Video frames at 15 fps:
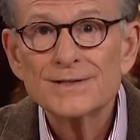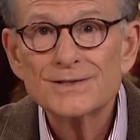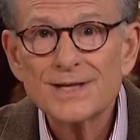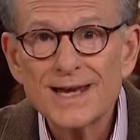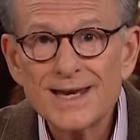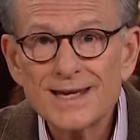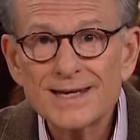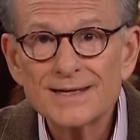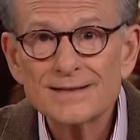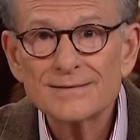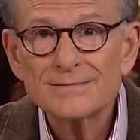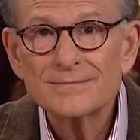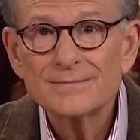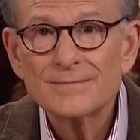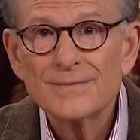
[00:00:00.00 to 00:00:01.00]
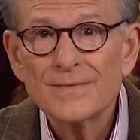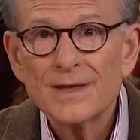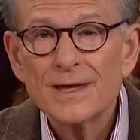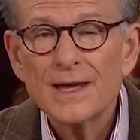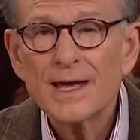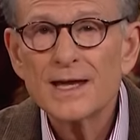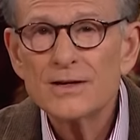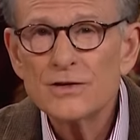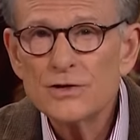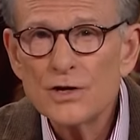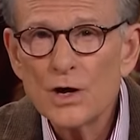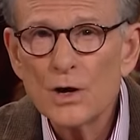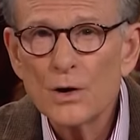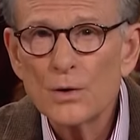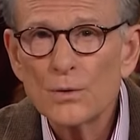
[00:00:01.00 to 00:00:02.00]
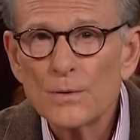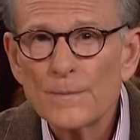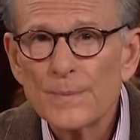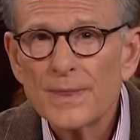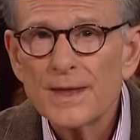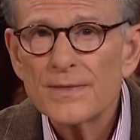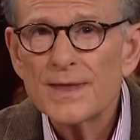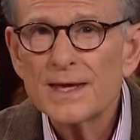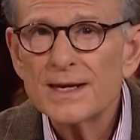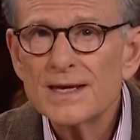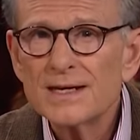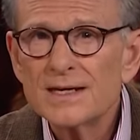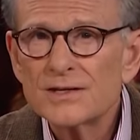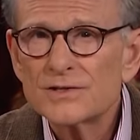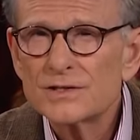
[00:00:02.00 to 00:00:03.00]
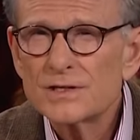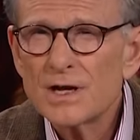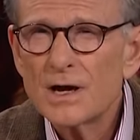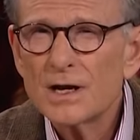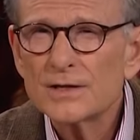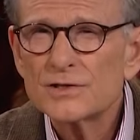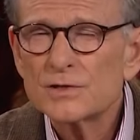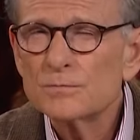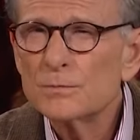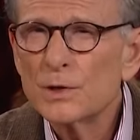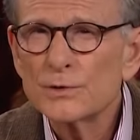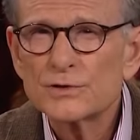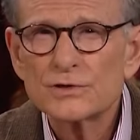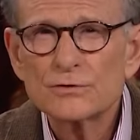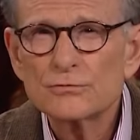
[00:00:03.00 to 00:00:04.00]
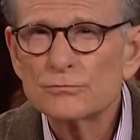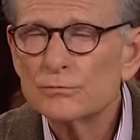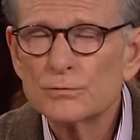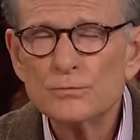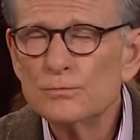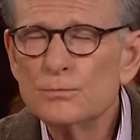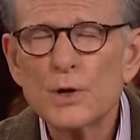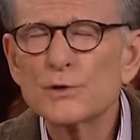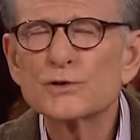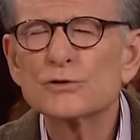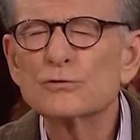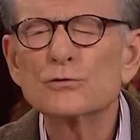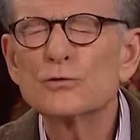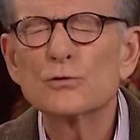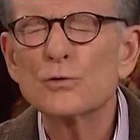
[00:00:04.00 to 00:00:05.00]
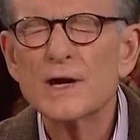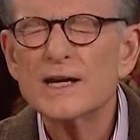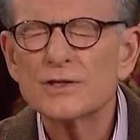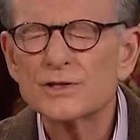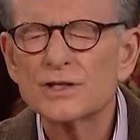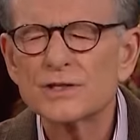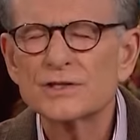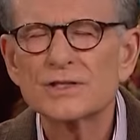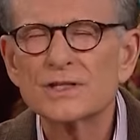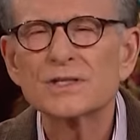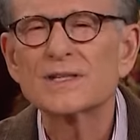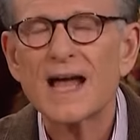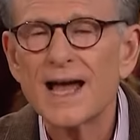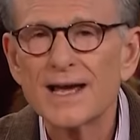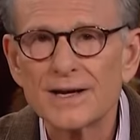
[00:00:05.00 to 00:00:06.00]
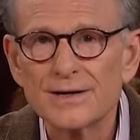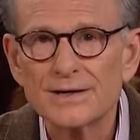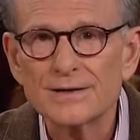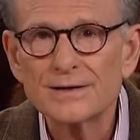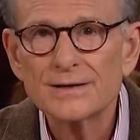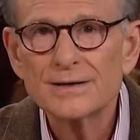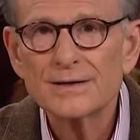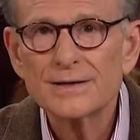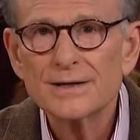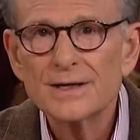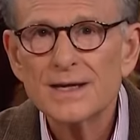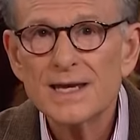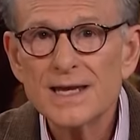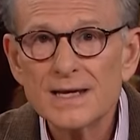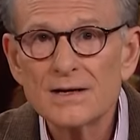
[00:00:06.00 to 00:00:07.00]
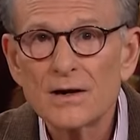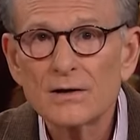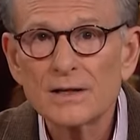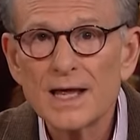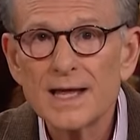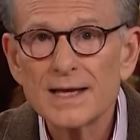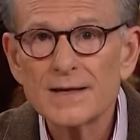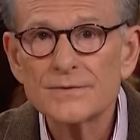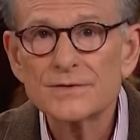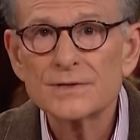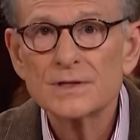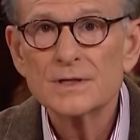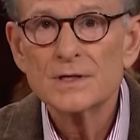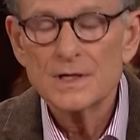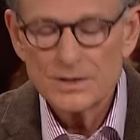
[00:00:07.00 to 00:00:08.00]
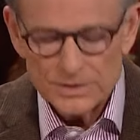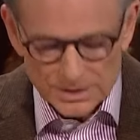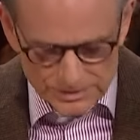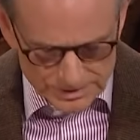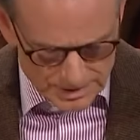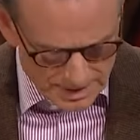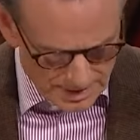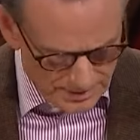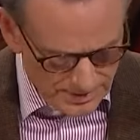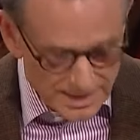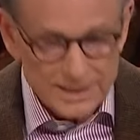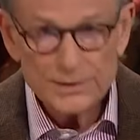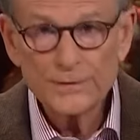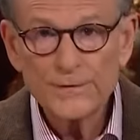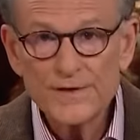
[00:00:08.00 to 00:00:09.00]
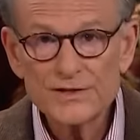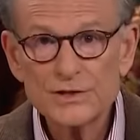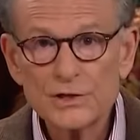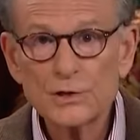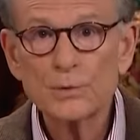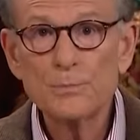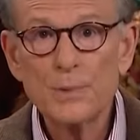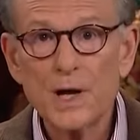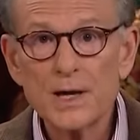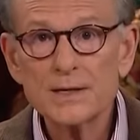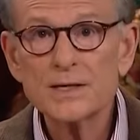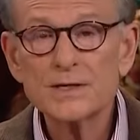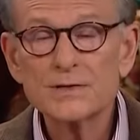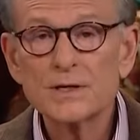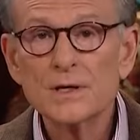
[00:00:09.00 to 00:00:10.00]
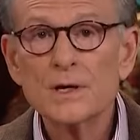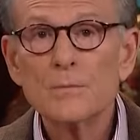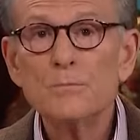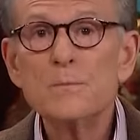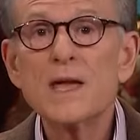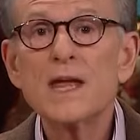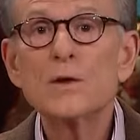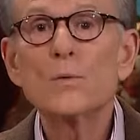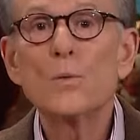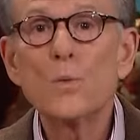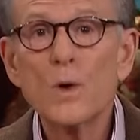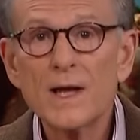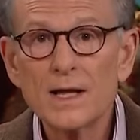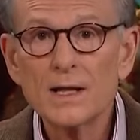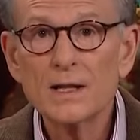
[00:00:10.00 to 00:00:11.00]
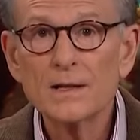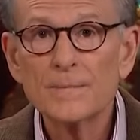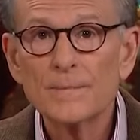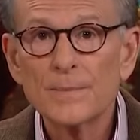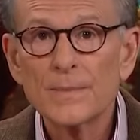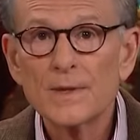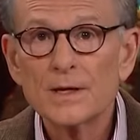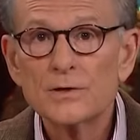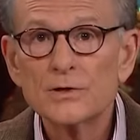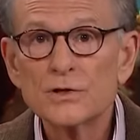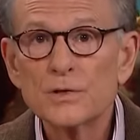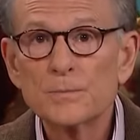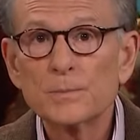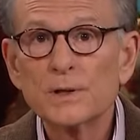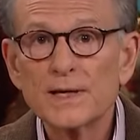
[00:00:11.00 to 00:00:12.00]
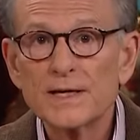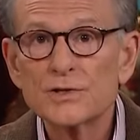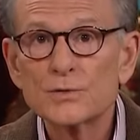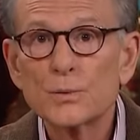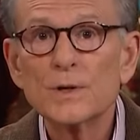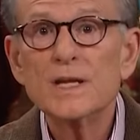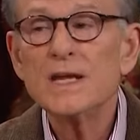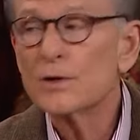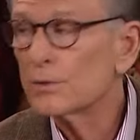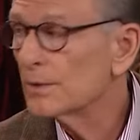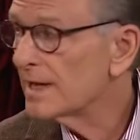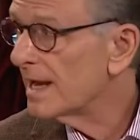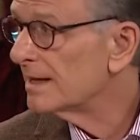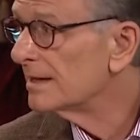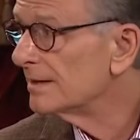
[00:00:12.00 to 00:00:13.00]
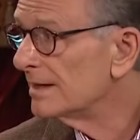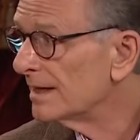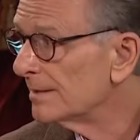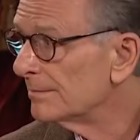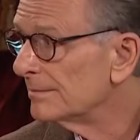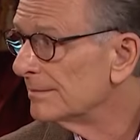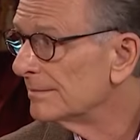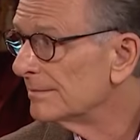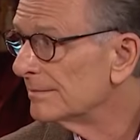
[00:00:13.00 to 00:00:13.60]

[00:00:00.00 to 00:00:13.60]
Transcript: take it, and know that it is God's most, most gracious desire in our lives to see these physical bodies made well to the place where He created them.